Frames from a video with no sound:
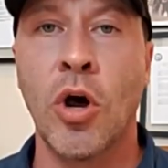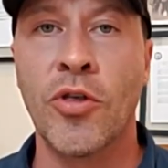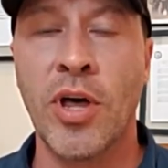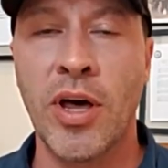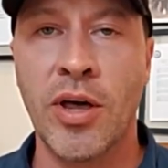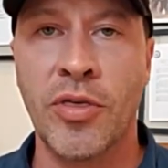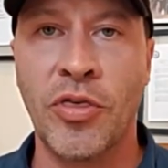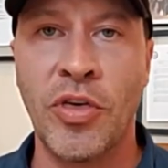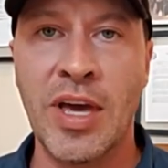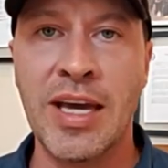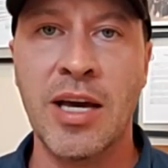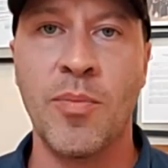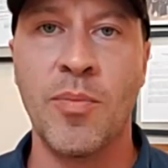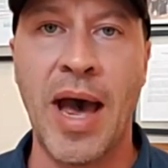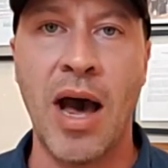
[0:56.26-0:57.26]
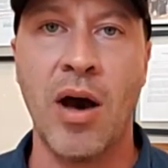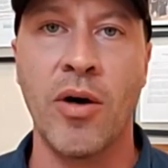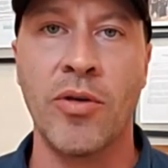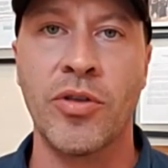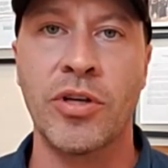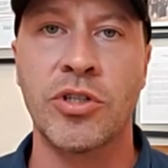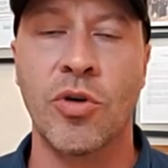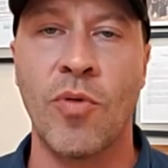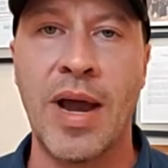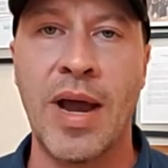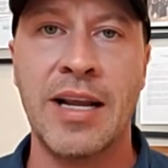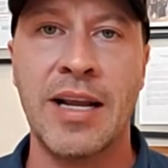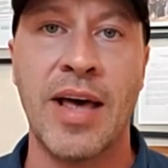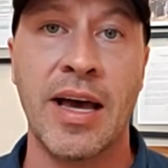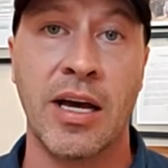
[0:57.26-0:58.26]
So, the thing about the
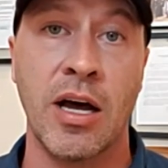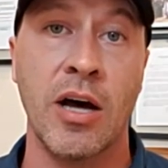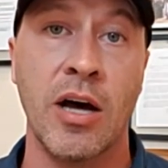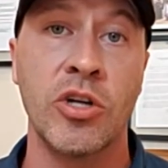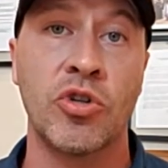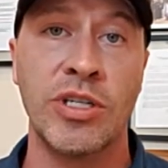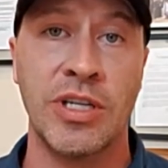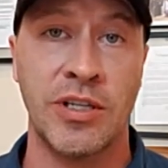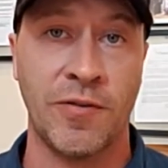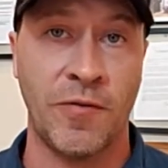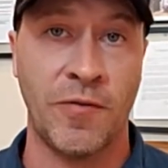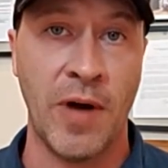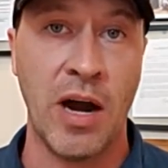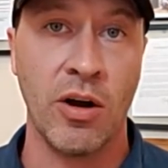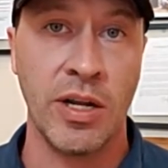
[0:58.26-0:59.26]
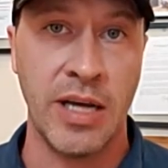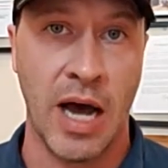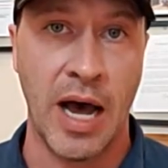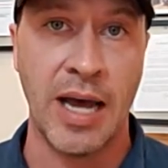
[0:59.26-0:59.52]
terrain in that country is it's fairly